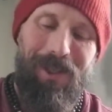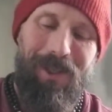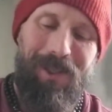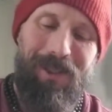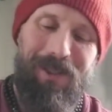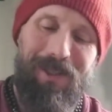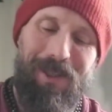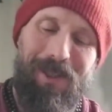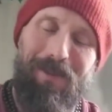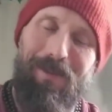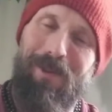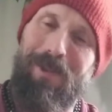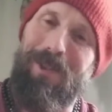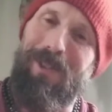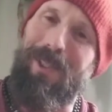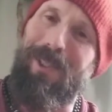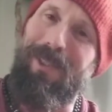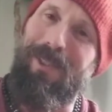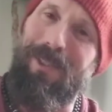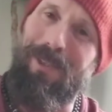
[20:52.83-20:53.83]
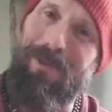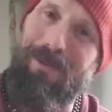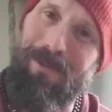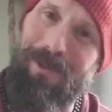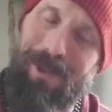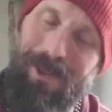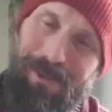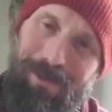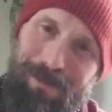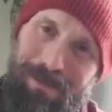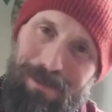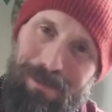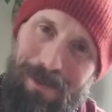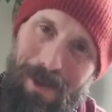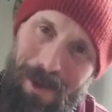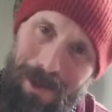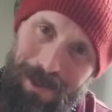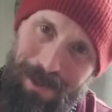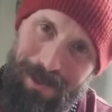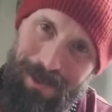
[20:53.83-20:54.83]
it's almost like this really
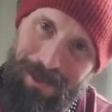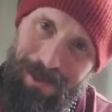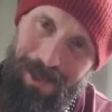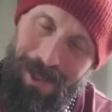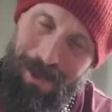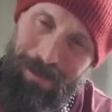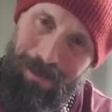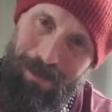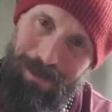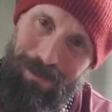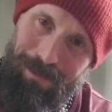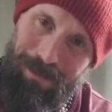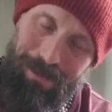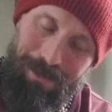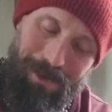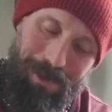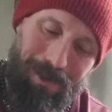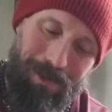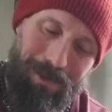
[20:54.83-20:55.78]
fun type of